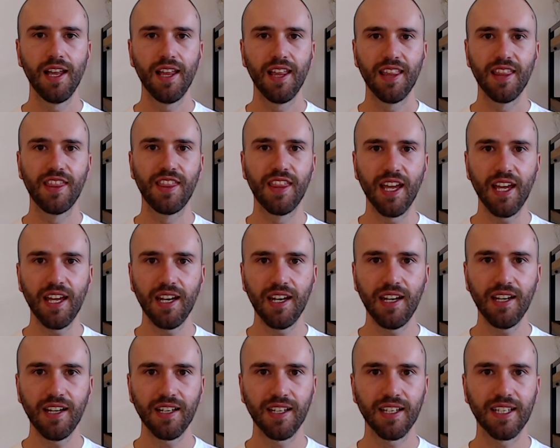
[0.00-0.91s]

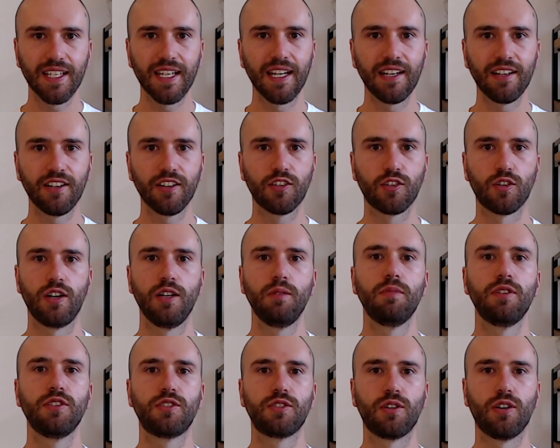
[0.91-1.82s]
Then get an
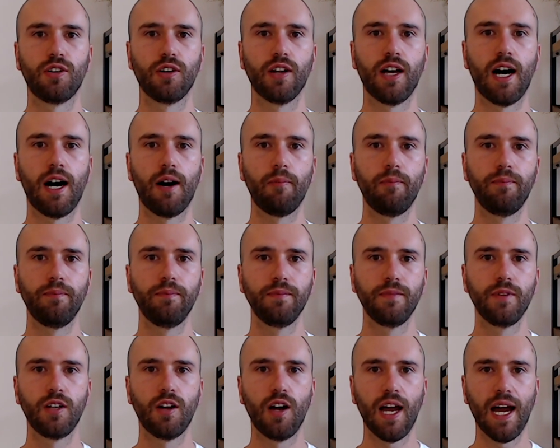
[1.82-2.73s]
agreement drawn up.
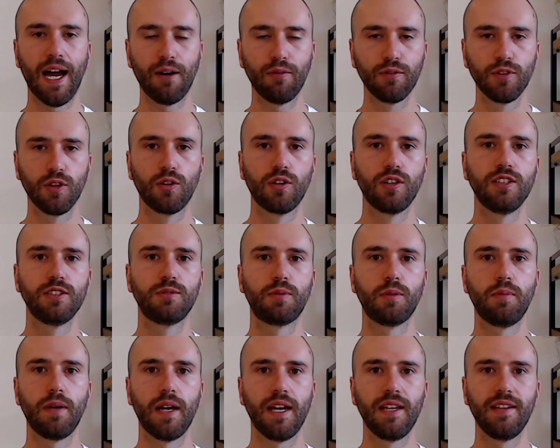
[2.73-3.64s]
You know, have lawyers
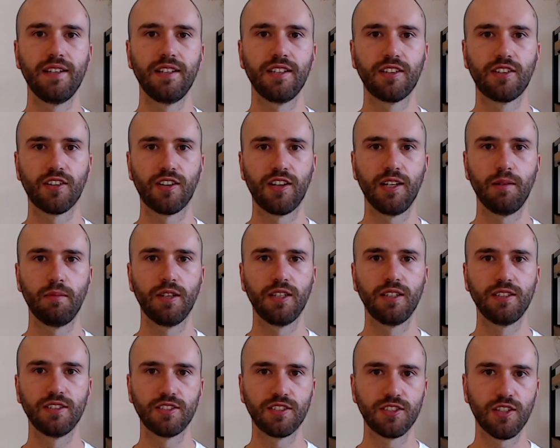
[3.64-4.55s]
prepare the
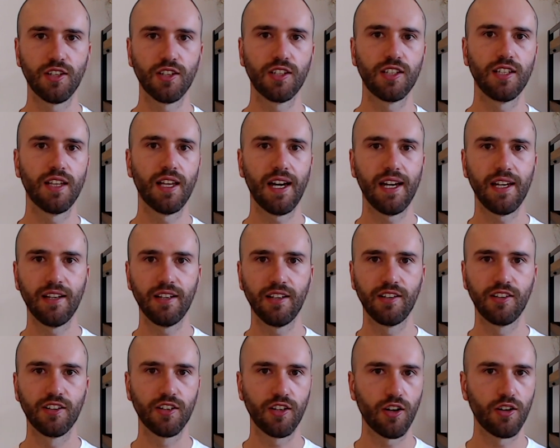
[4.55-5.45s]
agreement, circulate
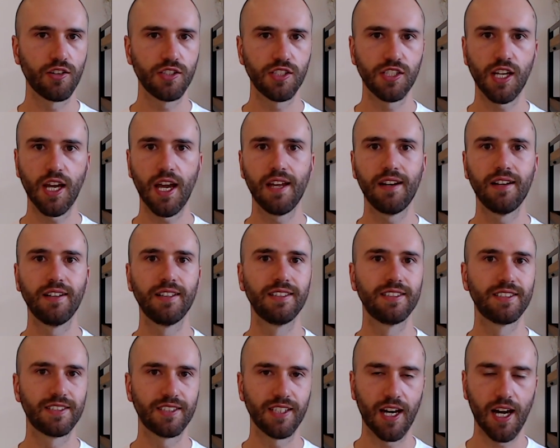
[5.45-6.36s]
it, negotiate it,
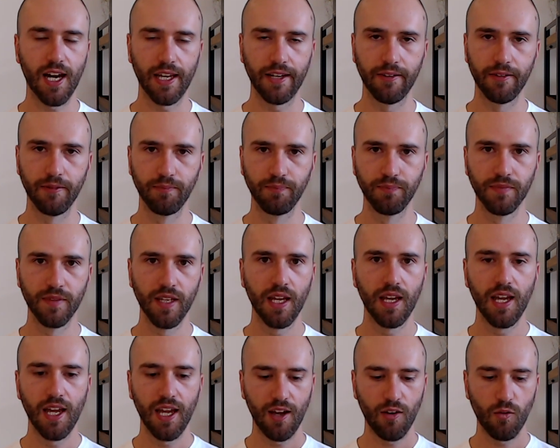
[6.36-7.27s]
and sign it.
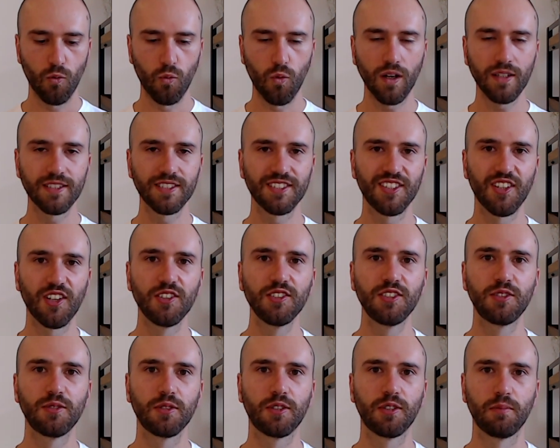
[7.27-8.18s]
Once
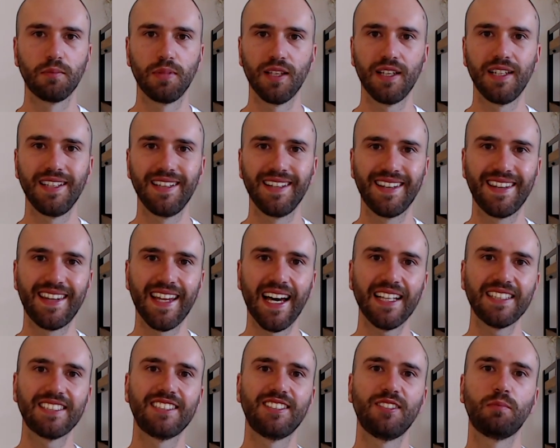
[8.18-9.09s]
those two are complete,
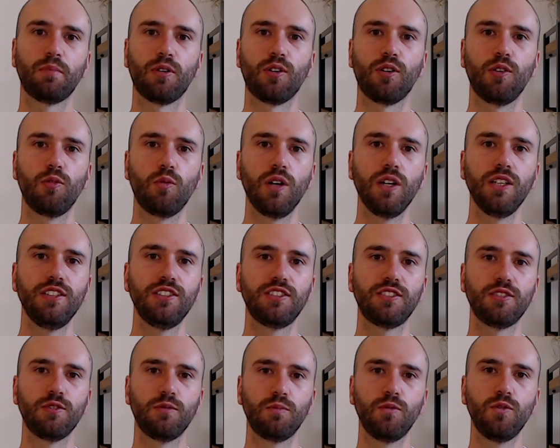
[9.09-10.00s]
that's the point where you
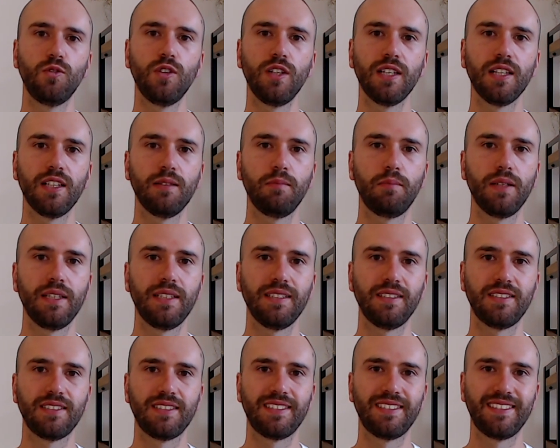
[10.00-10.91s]
should really
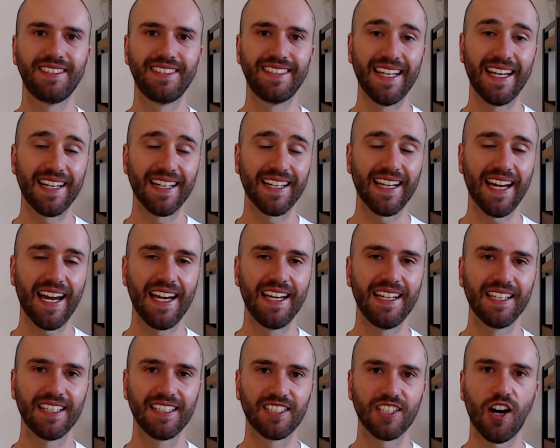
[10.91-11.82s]
be
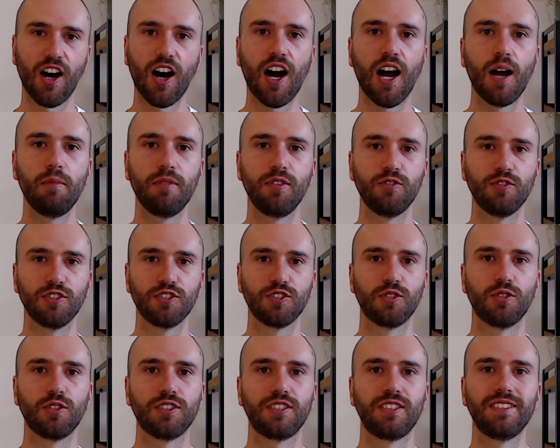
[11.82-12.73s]
dedicating time and
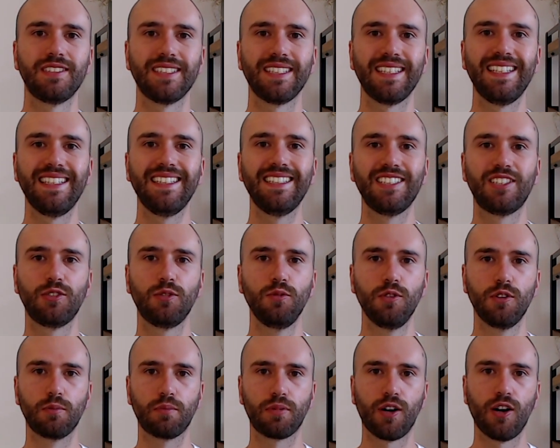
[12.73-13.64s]
resources
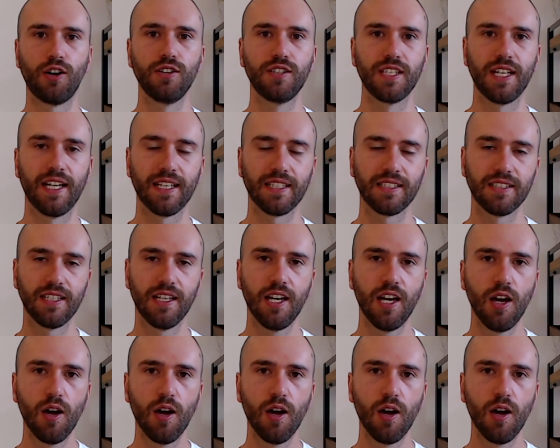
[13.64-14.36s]
into the project.